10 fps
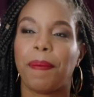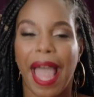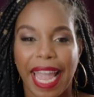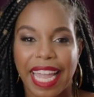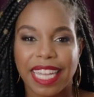
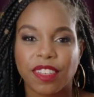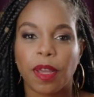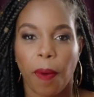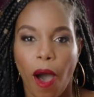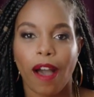Paying
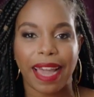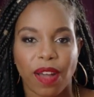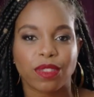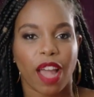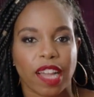to park
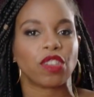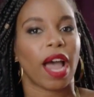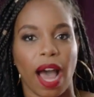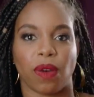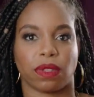outside
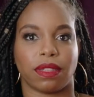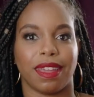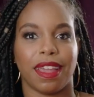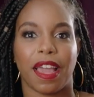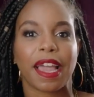your
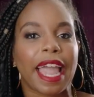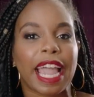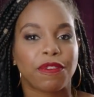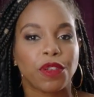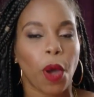house.
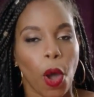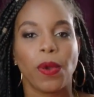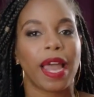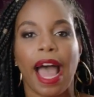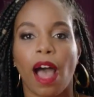Okay, if you
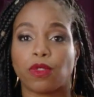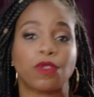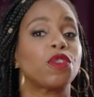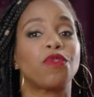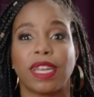own a house
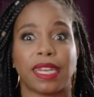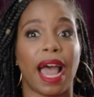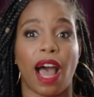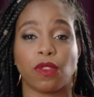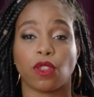or if you're renting
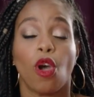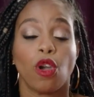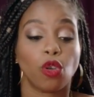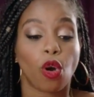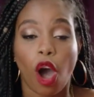a house,
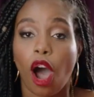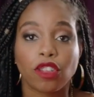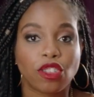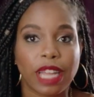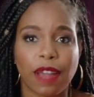your
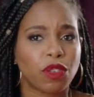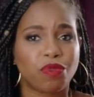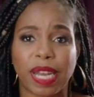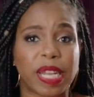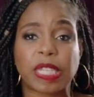car shouldn't have to
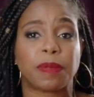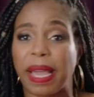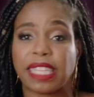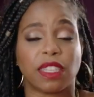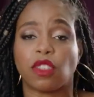rent a
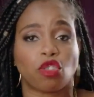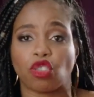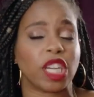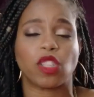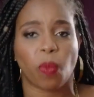space in the
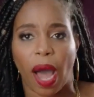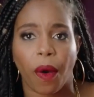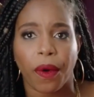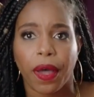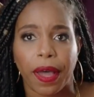street as
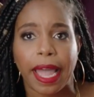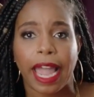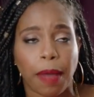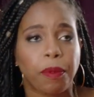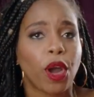well.
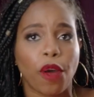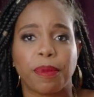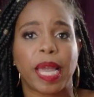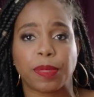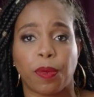Okay, I broke up
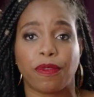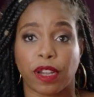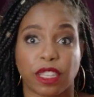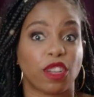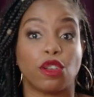with my
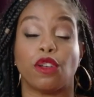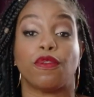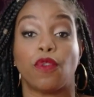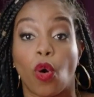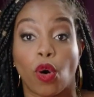ex-boyfriend because I couldn't
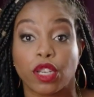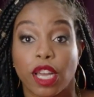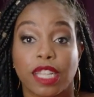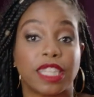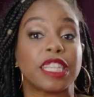afford
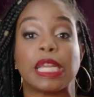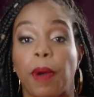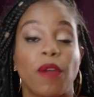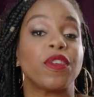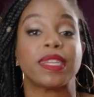to
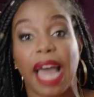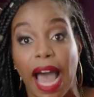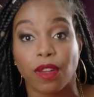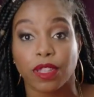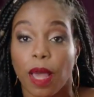sleep over his
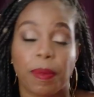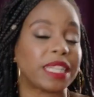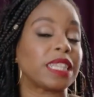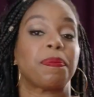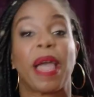house
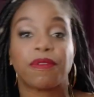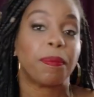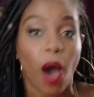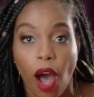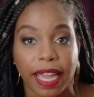because I had to pay
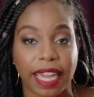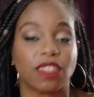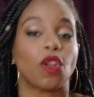for parking.